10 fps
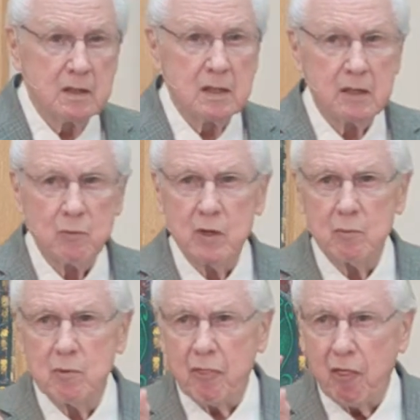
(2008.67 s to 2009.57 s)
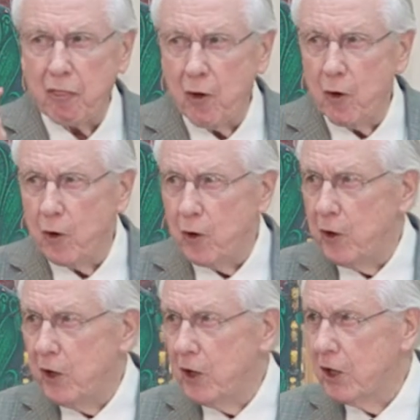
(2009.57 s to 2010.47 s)
They went with the
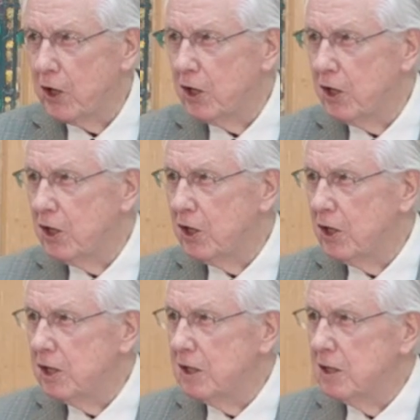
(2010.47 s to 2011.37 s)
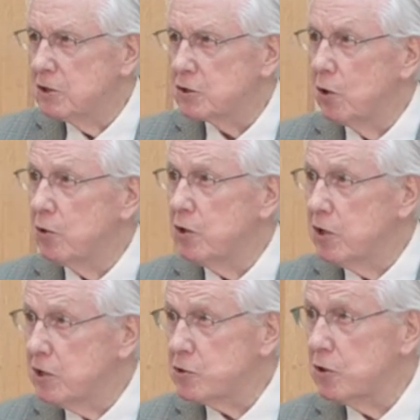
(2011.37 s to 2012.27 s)
third. So you
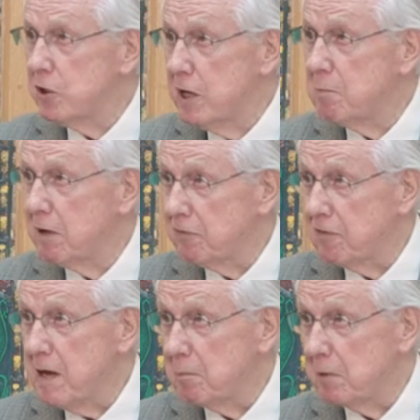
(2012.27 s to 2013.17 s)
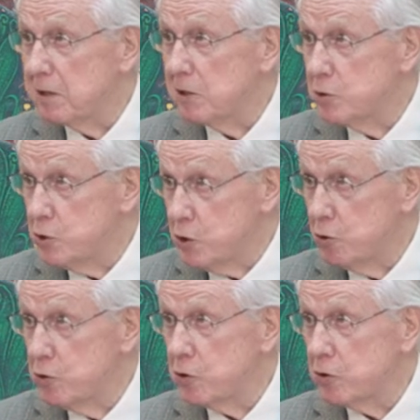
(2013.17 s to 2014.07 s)
get your name by family,
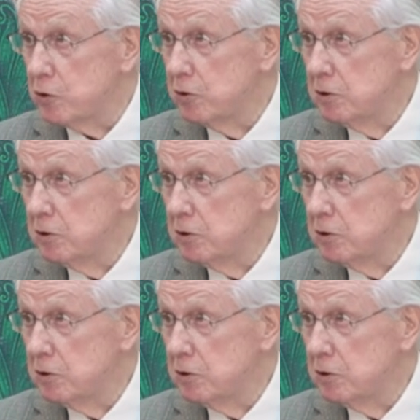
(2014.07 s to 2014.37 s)
junior,